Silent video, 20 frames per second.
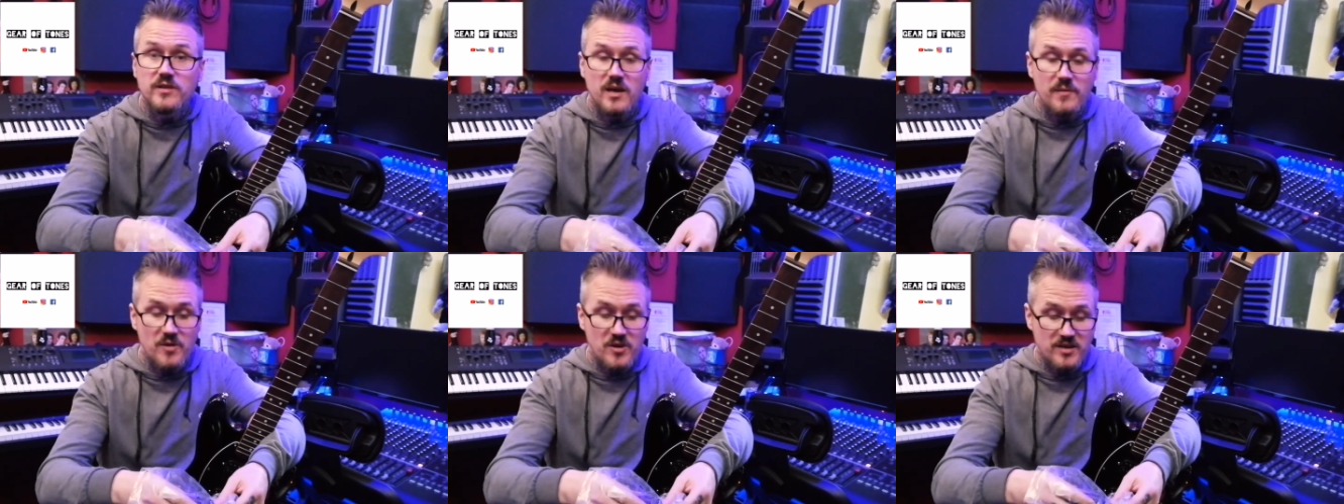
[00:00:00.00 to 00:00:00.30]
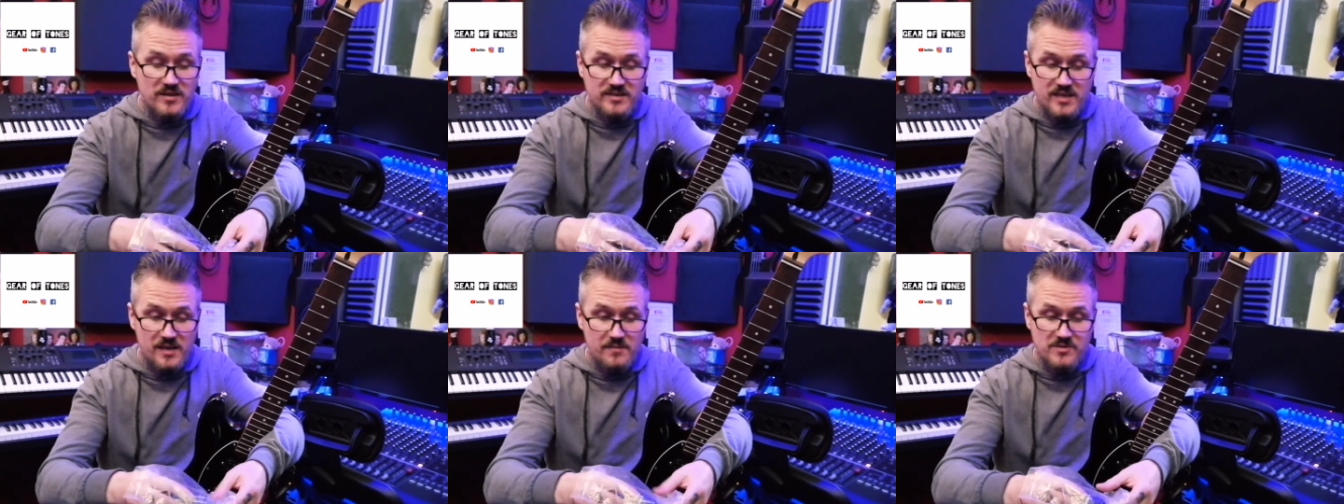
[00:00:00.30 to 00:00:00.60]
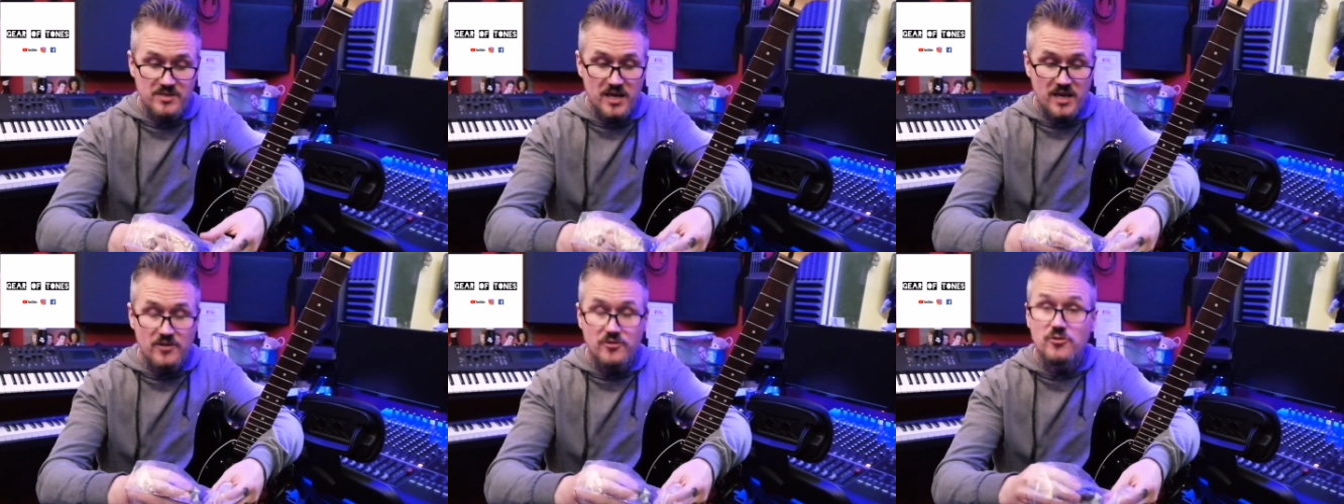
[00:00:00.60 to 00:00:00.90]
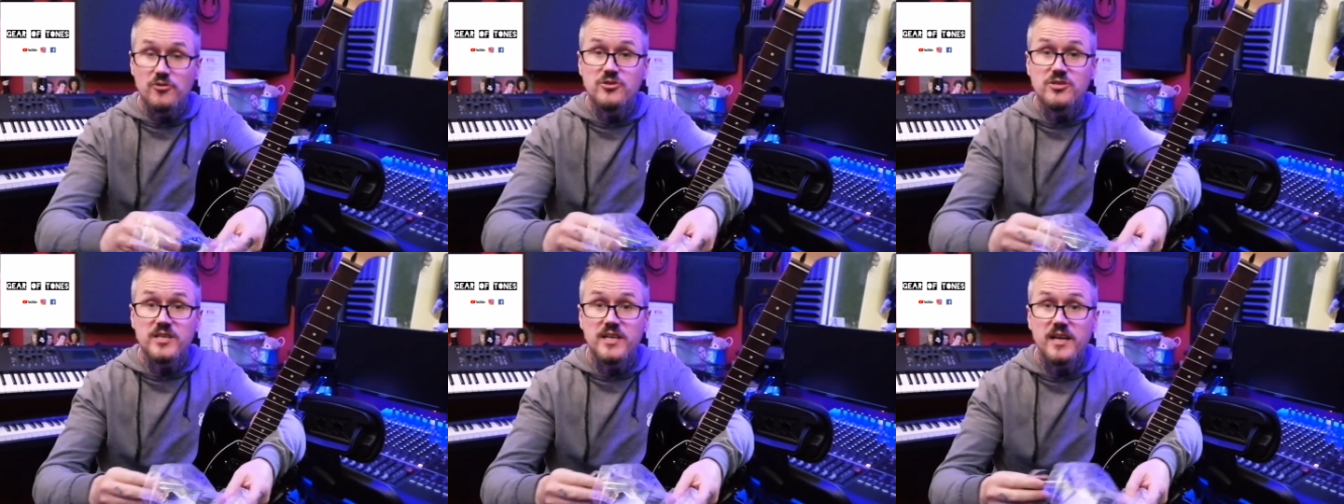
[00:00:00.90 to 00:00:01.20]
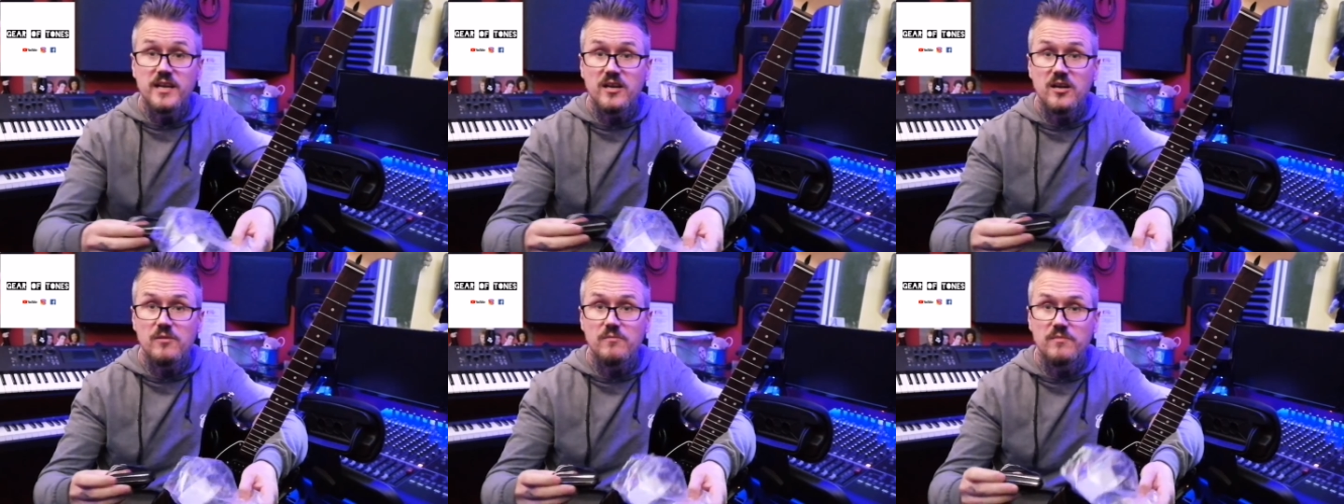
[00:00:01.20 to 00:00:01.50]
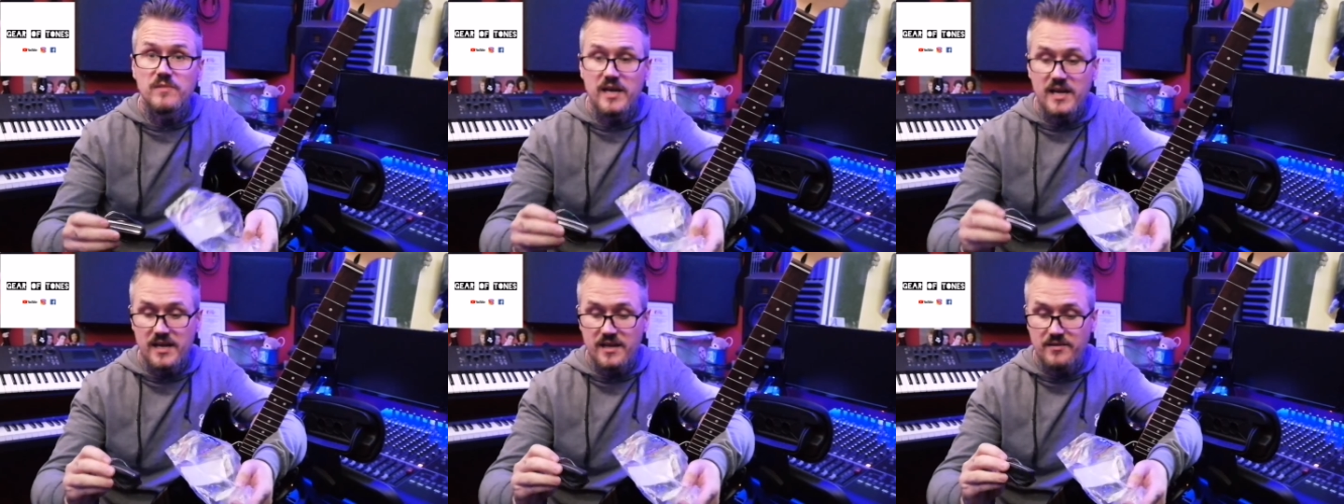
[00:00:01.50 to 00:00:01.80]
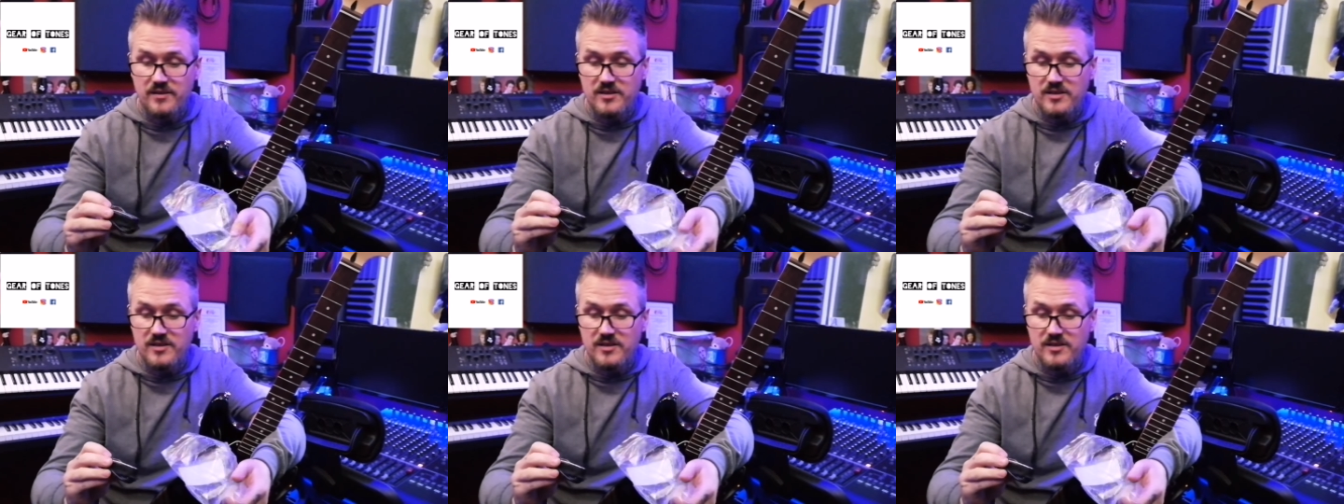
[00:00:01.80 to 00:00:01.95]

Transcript: the amount of times that I use eh, the neck come uh,